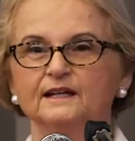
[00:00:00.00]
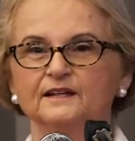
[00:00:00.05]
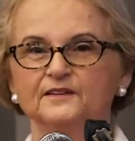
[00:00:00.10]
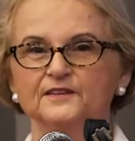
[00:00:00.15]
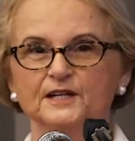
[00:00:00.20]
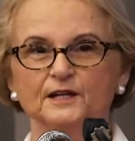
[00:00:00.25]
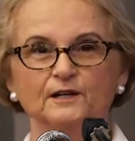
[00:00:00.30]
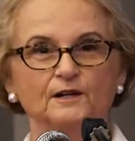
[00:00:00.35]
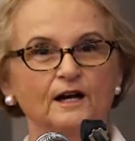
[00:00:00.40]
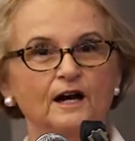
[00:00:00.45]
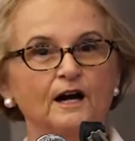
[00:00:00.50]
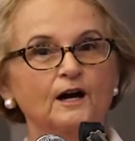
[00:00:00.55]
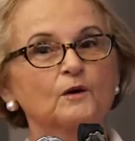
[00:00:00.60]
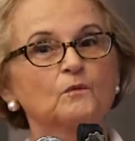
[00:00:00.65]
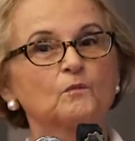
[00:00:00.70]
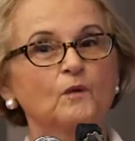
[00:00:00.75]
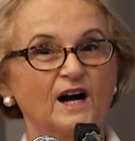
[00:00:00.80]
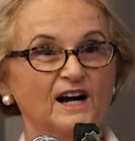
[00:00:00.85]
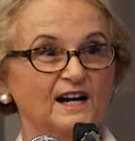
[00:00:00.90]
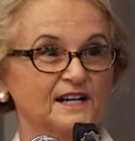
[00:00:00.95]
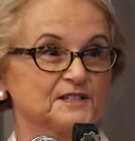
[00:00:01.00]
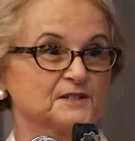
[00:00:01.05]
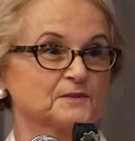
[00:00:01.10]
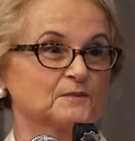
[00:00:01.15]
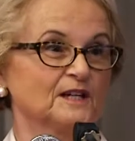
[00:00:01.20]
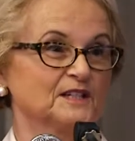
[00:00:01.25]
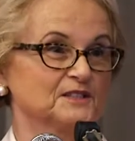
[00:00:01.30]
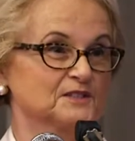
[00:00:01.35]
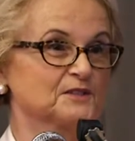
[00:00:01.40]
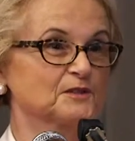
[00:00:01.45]
there are wise
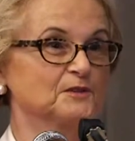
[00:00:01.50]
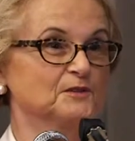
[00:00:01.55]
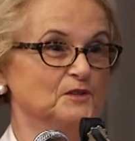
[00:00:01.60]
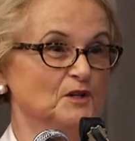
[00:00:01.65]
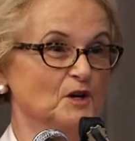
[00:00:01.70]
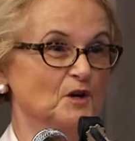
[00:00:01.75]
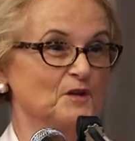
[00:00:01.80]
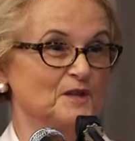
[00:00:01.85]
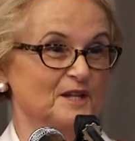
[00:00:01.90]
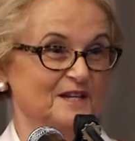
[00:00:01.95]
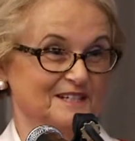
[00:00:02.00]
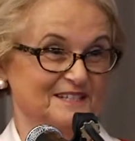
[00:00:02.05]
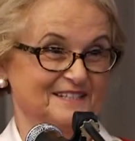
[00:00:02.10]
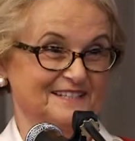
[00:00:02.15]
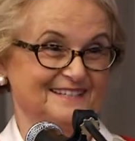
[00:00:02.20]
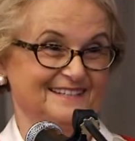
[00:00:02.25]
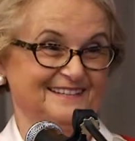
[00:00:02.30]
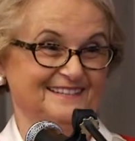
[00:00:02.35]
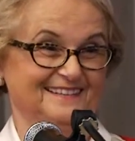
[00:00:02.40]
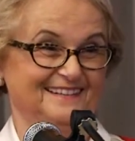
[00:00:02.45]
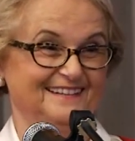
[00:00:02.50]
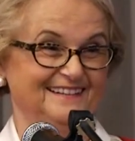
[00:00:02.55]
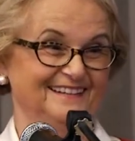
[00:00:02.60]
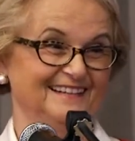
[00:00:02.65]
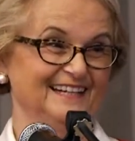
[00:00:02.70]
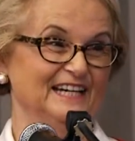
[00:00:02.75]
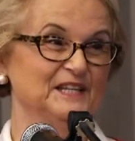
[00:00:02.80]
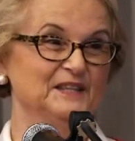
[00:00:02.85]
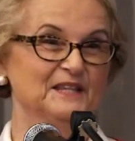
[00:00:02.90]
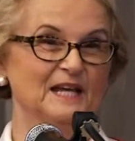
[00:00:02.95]
ones who know this,
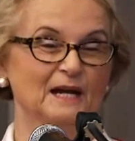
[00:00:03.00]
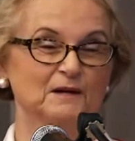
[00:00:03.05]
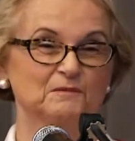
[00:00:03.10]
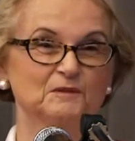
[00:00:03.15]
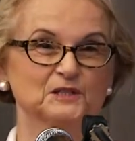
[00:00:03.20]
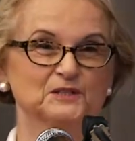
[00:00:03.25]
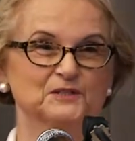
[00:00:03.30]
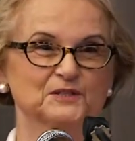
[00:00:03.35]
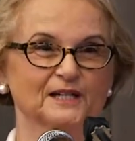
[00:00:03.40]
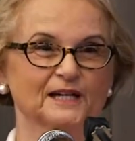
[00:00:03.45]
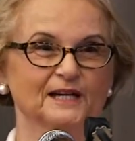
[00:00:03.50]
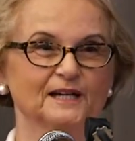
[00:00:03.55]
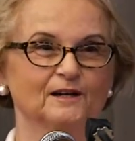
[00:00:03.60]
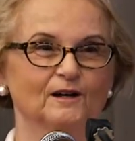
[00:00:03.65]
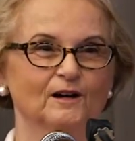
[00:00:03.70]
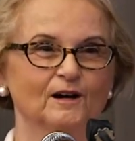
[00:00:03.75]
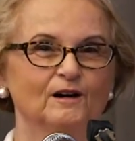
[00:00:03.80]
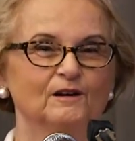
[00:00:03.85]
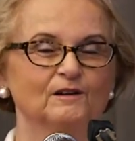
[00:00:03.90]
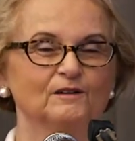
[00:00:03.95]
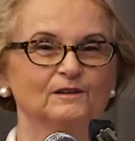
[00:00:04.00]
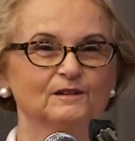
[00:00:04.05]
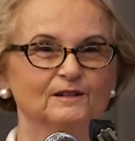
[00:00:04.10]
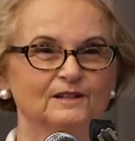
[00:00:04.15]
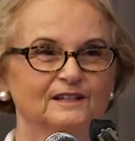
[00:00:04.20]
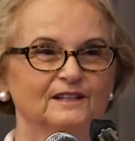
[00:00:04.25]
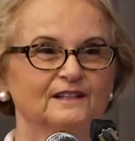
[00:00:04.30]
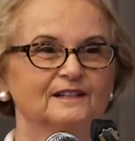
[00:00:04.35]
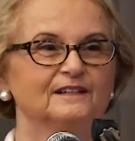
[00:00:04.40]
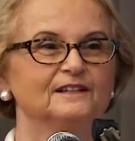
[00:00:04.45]
and they will say, oh,
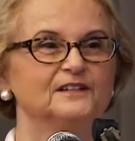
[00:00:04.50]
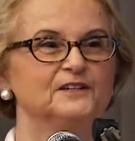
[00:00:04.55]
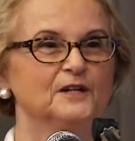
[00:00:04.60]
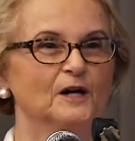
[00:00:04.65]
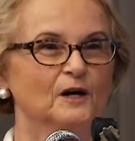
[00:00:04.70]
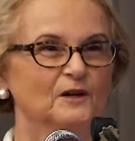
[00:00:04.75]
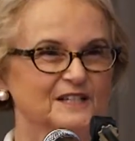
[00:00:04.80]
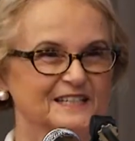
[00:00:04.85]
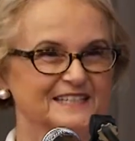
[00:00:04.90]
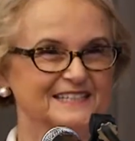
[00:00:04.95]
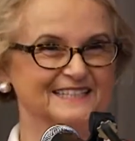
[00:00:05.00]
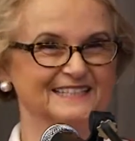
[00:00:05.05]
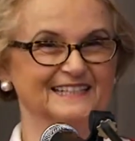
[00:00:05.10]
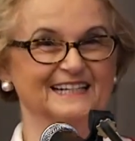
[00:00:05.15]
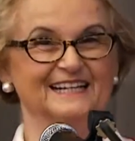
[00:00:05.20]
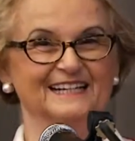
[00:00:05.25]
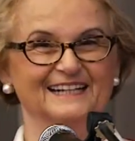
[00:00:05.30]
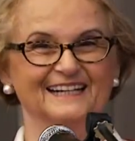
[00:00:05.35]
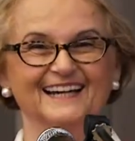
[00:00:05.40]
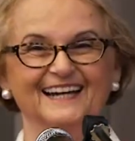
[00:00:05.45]
noticing.